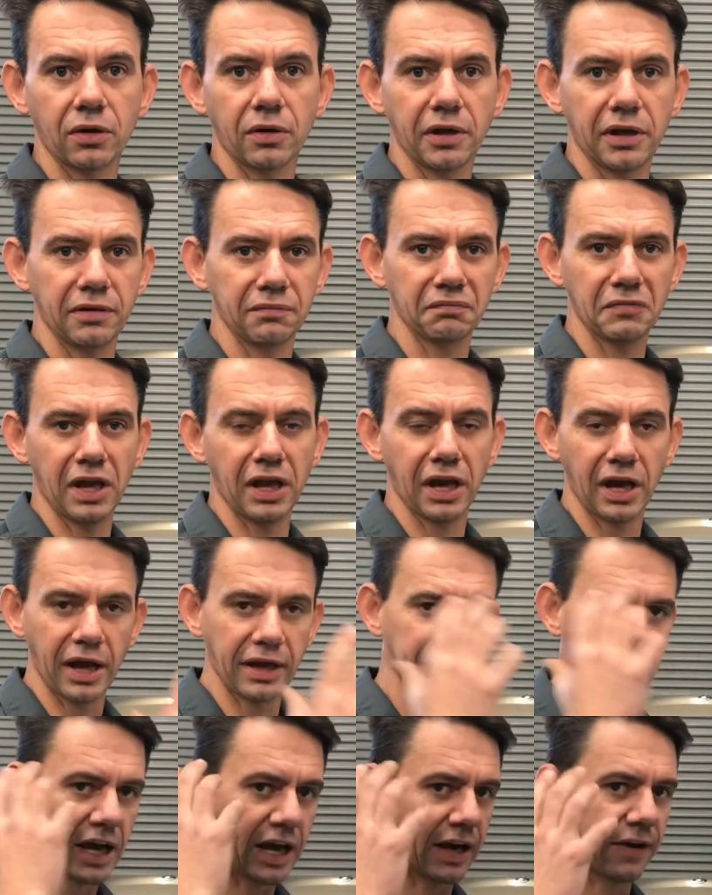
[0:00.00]
and I
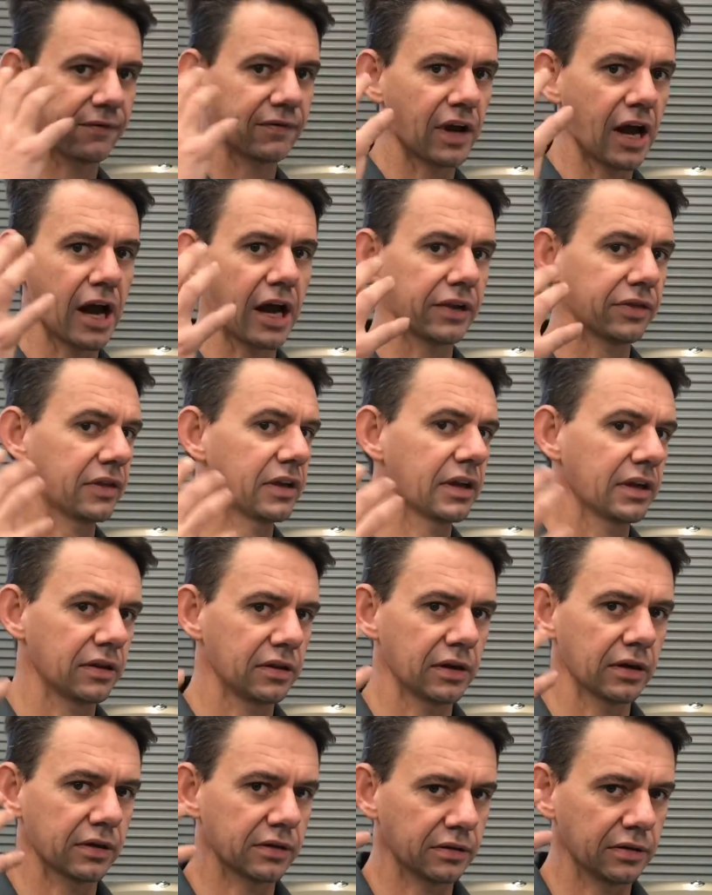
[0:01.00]
kind of got
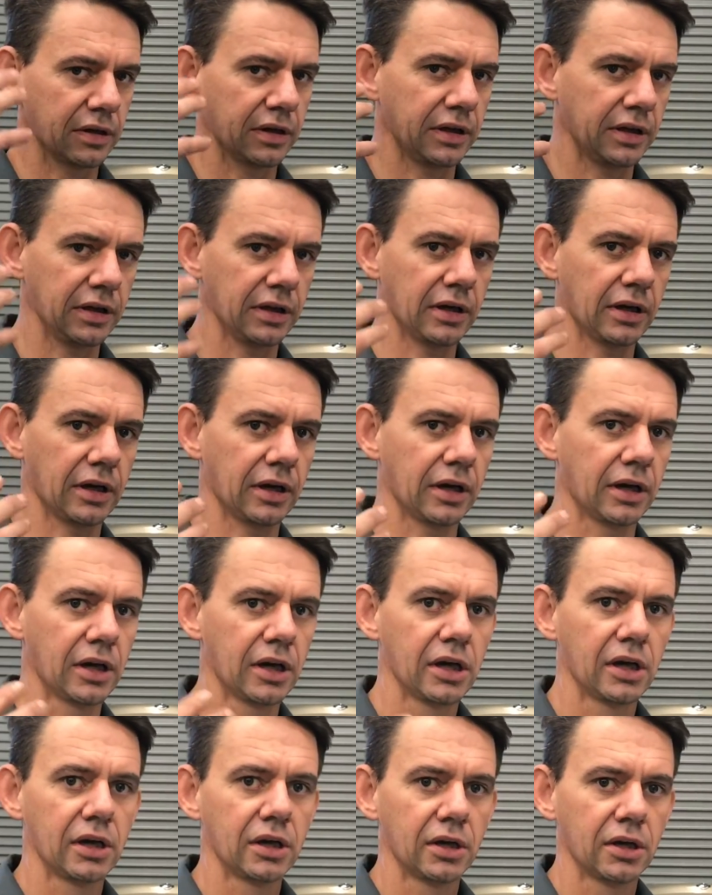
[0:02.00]
the
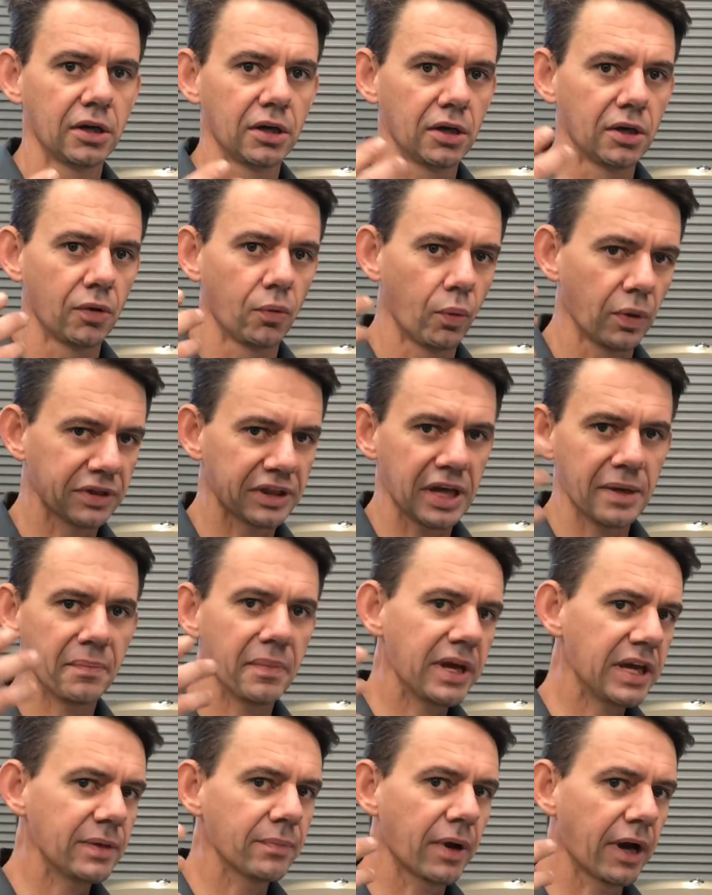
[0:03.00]
what they
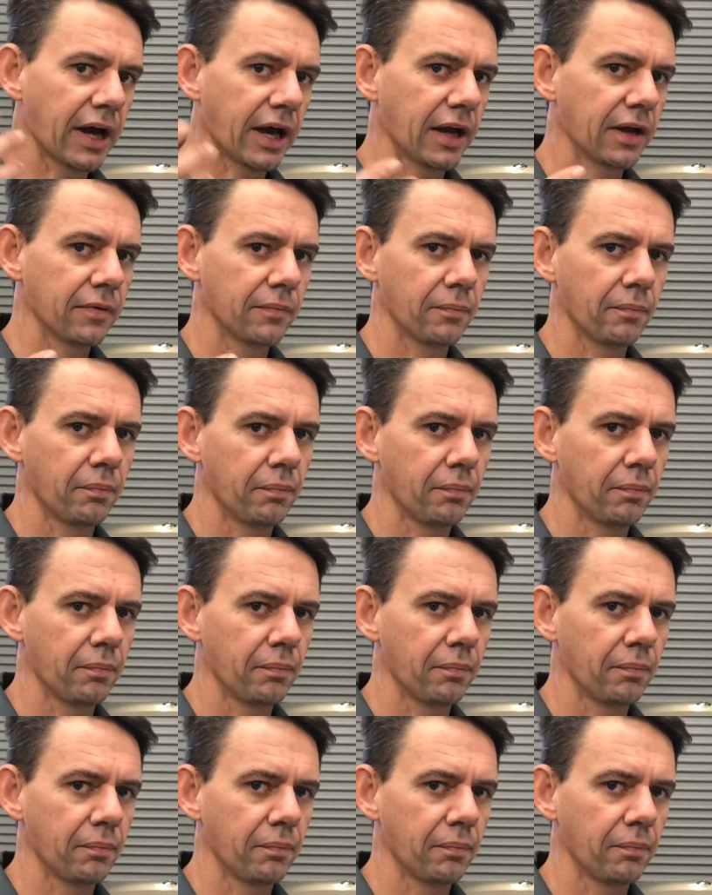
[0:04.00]
mean by it,